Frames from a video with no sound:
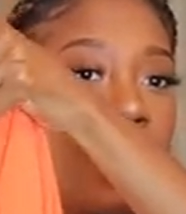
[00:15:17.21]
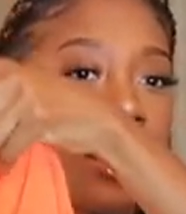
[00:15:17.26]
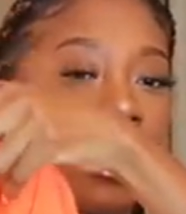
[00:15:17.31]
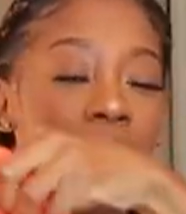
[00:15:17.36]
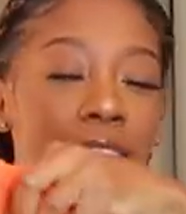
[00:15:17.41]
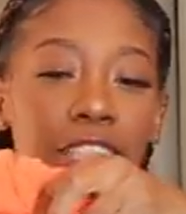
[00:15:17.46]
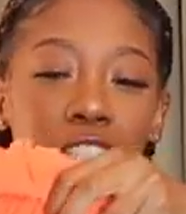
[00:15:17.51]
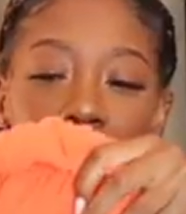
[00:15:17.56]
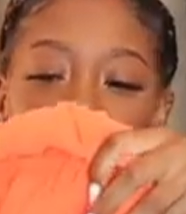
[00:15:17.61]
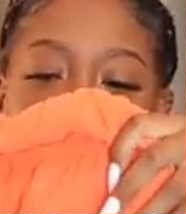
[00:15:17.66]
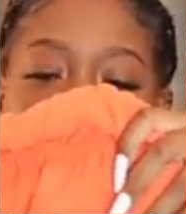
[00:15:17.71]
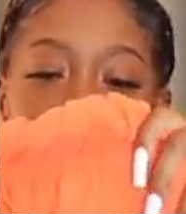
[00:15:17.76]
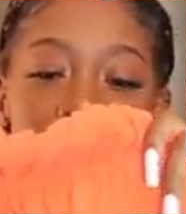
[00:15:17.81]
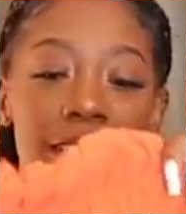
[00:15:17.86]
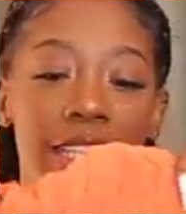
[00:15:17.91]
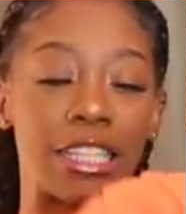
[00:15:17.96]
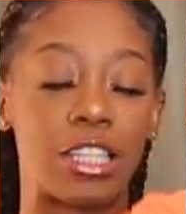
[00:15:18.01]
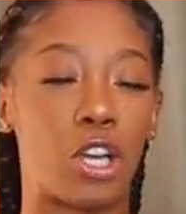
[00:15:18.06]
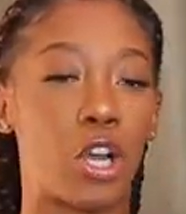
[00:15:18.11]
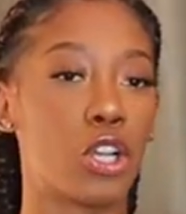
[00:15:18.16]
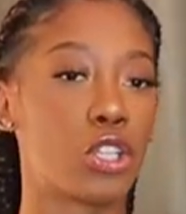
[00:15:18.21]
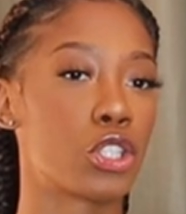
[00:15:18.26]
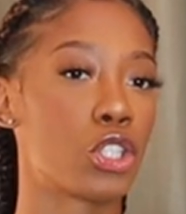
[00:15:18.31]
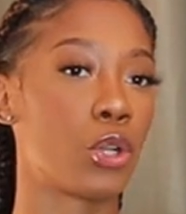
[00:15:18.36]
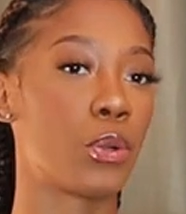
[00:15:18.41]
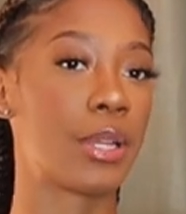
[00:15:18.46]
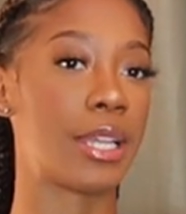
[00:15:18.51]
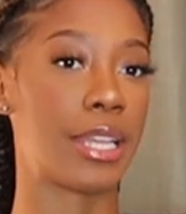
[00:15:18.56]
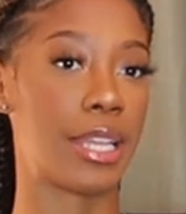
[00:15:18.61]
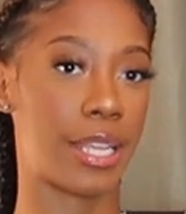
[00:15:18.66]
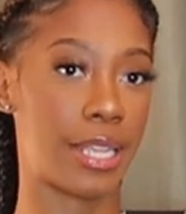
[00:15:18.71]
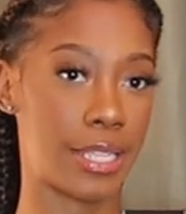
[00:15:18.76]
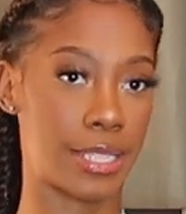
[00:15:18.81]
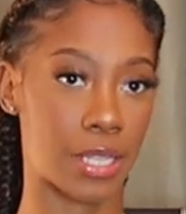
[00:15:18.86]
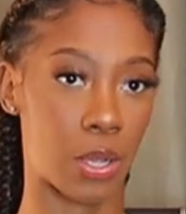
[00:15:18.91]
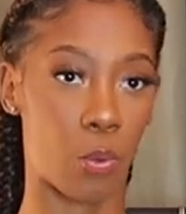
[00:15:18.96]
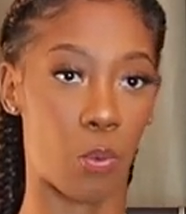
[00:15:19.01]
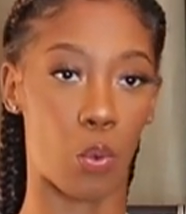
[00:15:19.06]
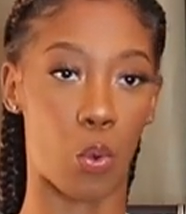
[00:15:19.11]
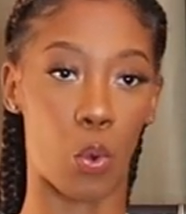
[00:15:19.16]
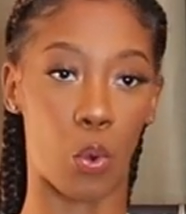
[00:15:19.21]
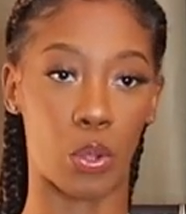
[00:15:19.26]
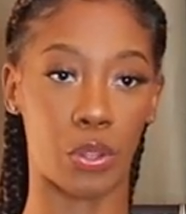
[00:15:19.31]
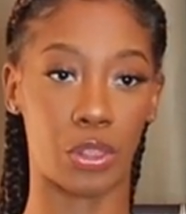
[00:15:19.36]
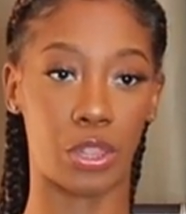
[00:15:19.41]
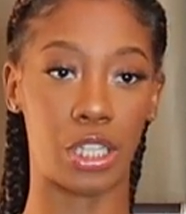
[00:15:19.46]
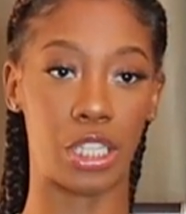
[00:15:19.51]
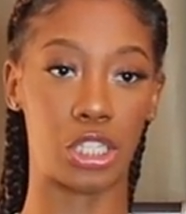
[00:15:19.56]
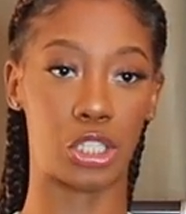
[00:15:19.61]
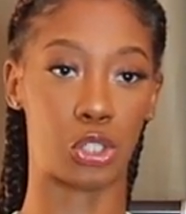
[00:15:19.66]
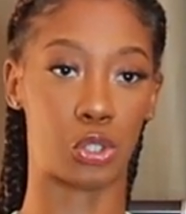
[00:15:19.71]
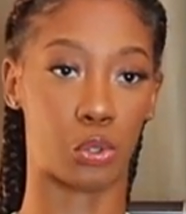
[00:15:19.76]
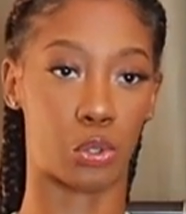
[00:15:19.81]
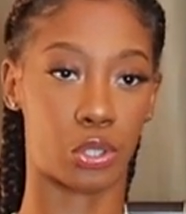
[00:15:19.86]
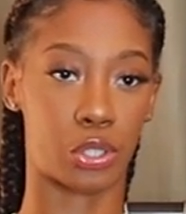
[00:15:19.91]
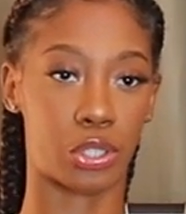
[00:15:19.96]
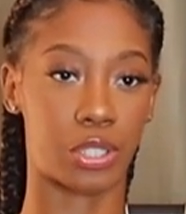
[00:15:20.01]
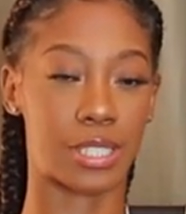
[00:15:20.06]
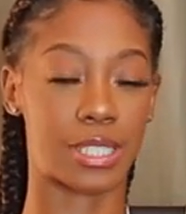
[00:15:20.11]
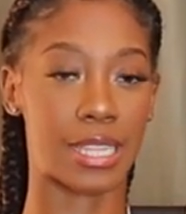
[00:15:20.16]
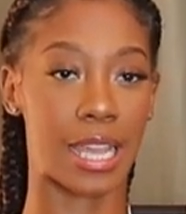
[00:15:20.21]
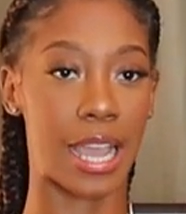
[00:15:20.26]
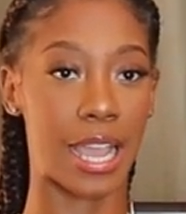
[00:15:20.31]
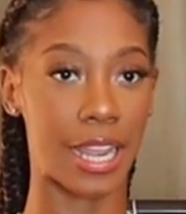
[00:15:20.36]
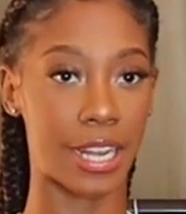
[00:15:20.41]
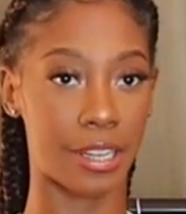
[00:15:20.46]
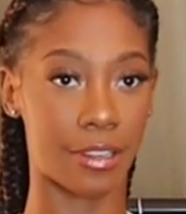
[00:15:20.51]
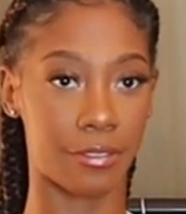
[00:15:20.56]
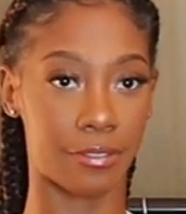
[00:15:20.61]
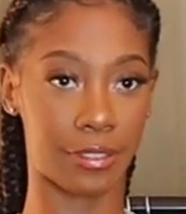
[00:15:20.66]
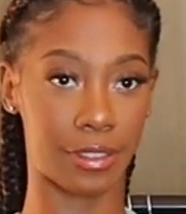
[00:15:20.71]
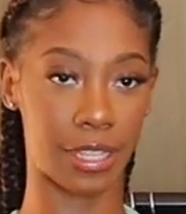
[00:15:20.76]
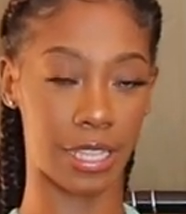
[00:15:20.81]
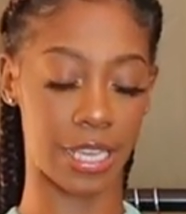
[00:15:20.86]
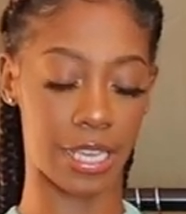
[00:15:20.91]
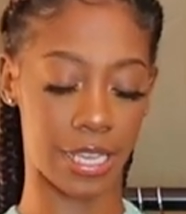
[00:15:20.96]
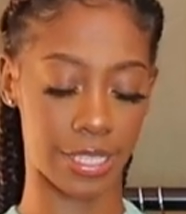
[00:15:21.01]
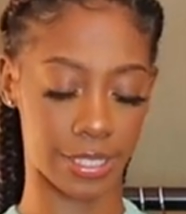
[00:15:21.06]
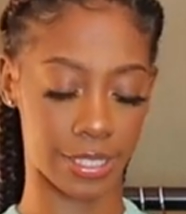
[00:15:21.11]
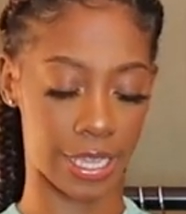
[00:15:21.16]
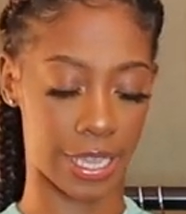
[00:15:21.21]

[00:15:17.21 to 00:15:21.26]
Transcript: kind of dress. It also is on the shorter side of things.